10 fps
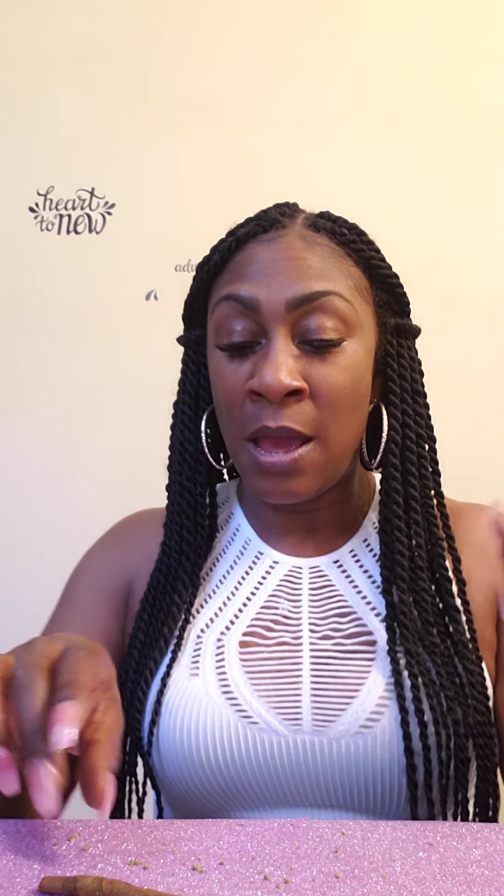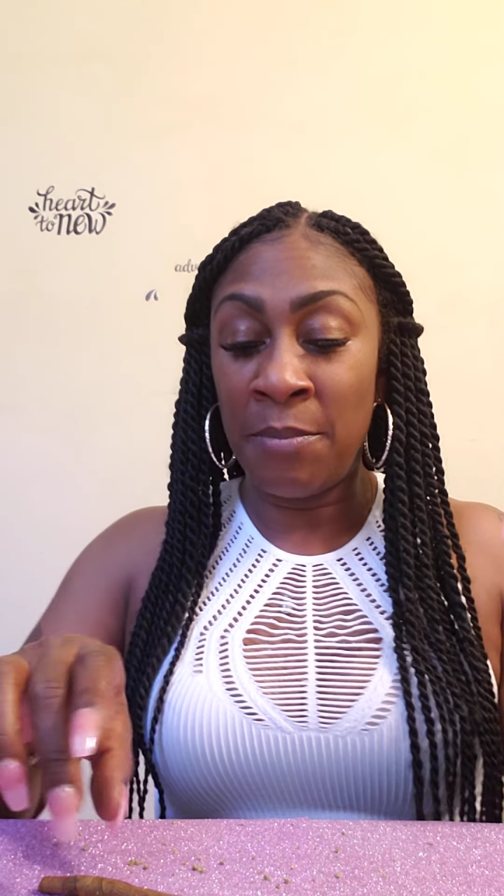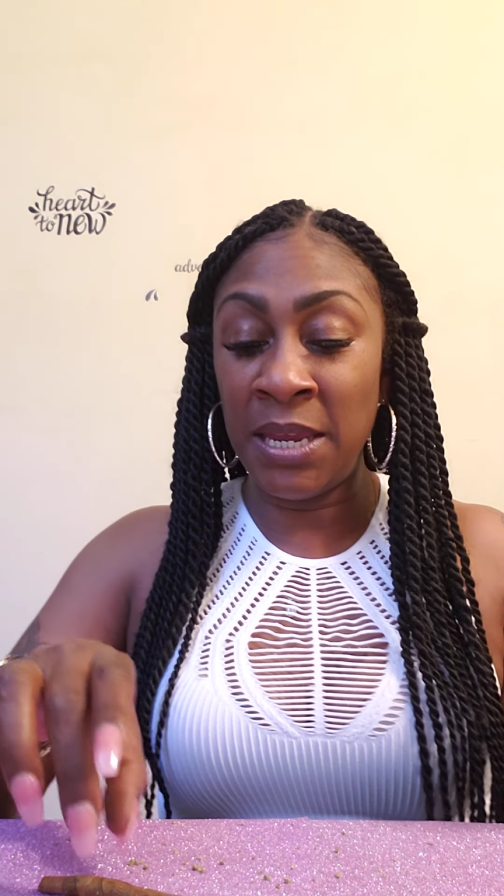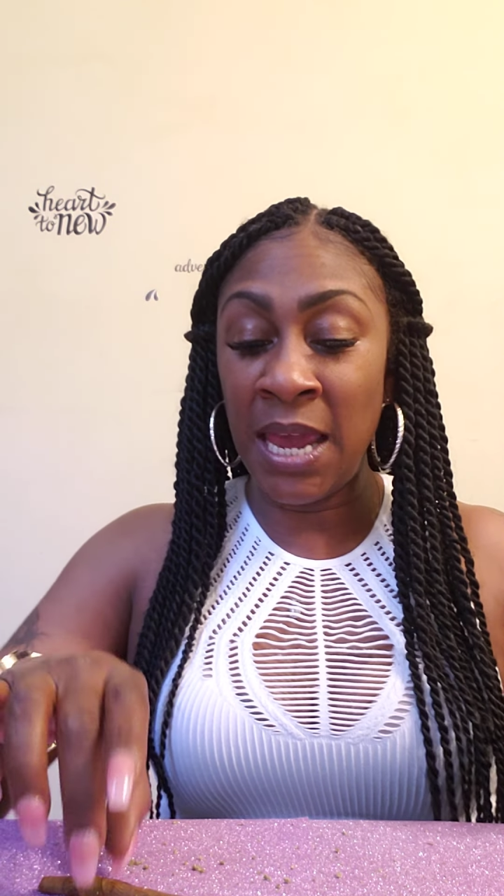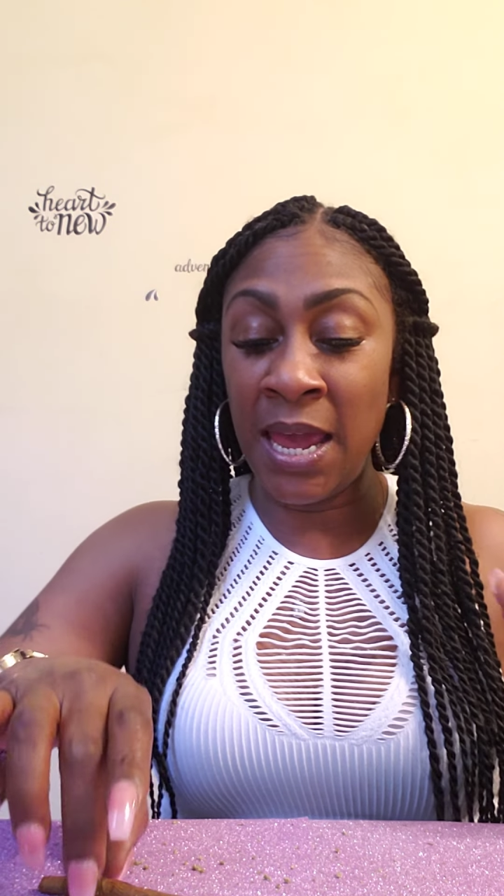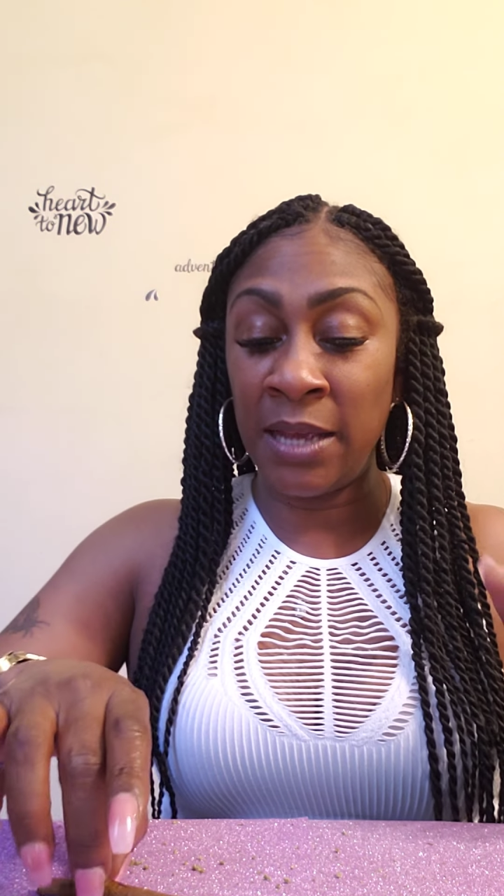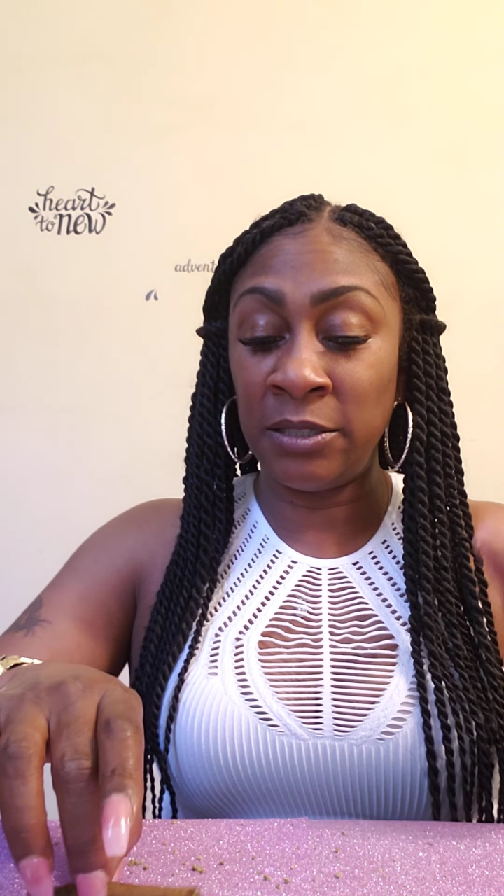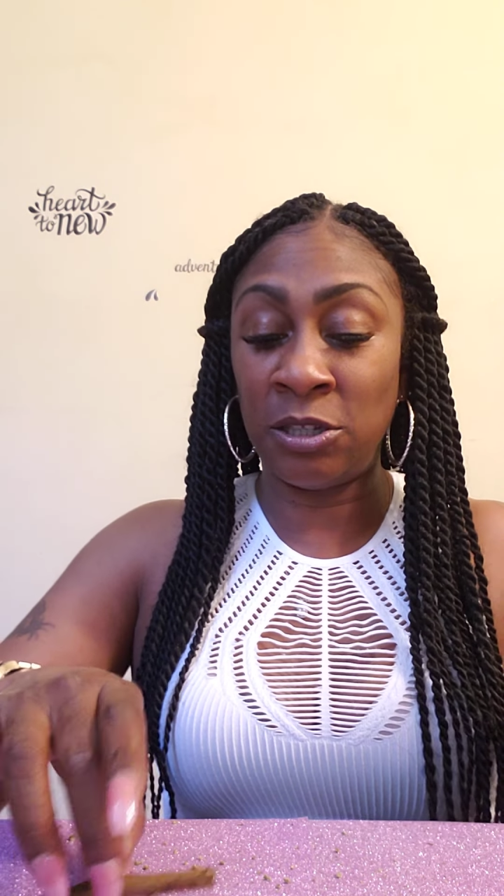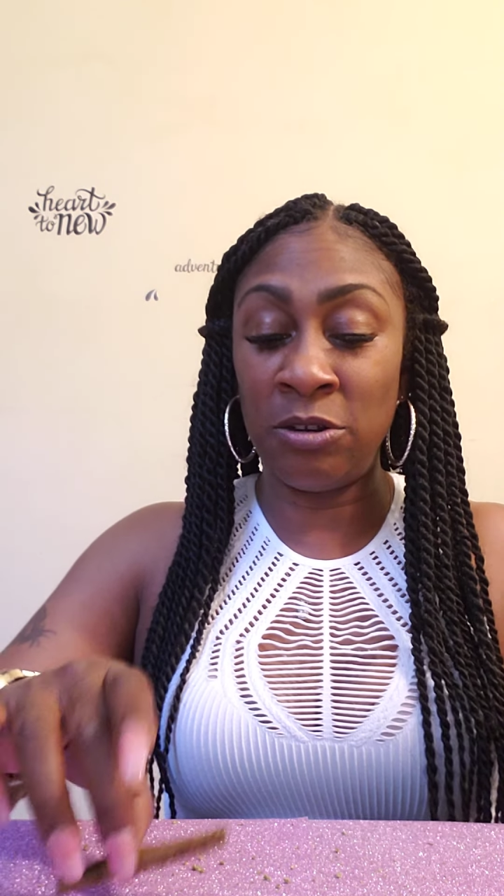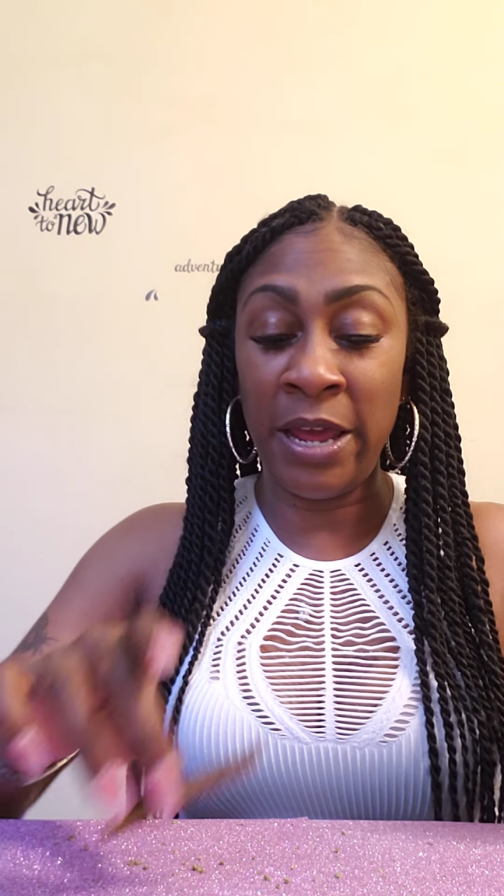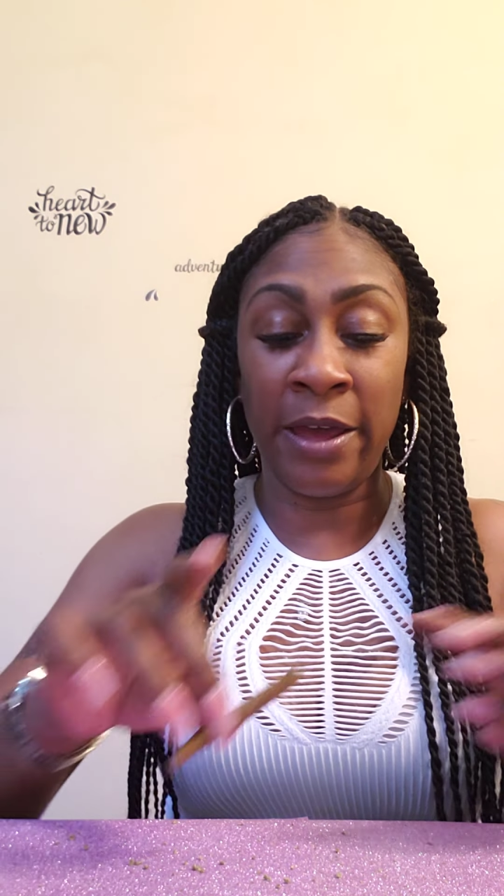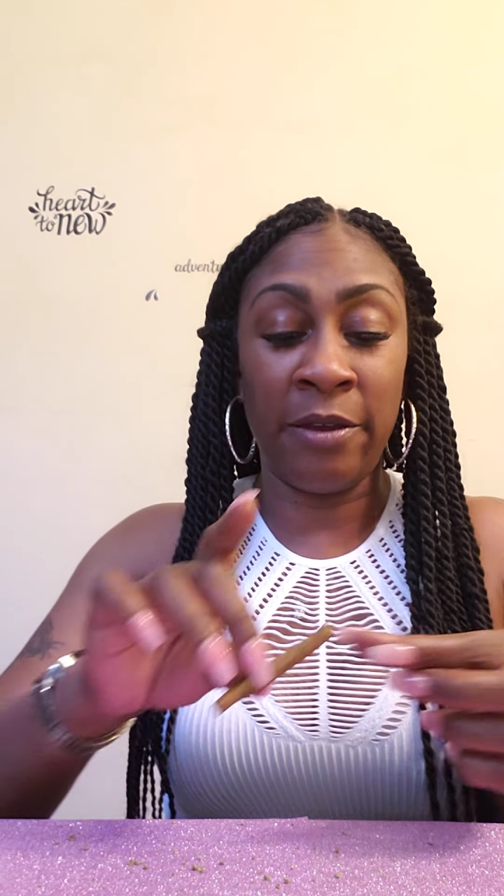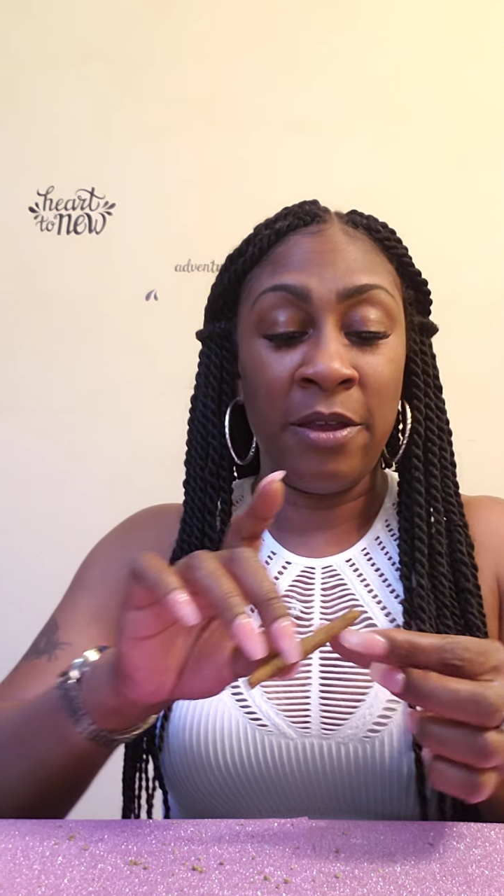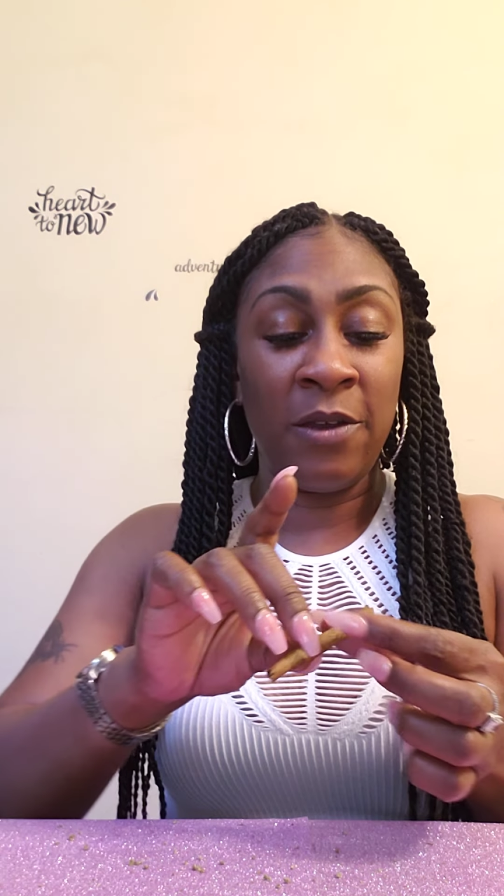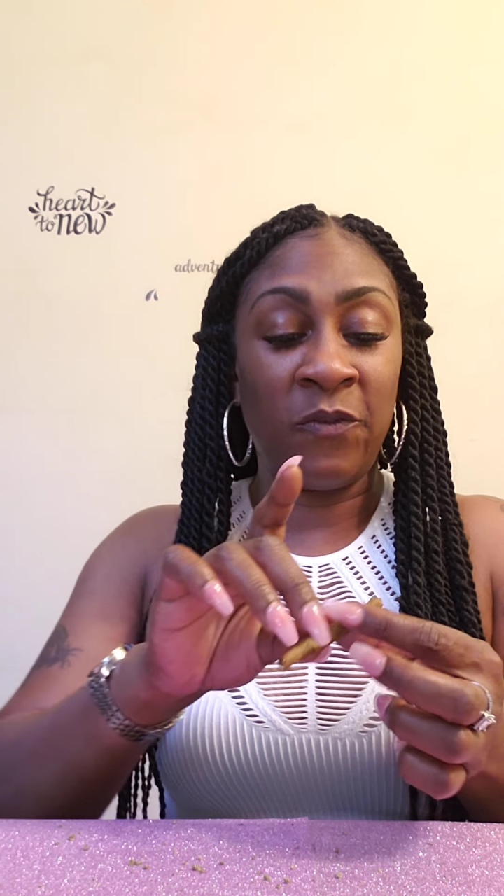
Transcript: But yeah, so now,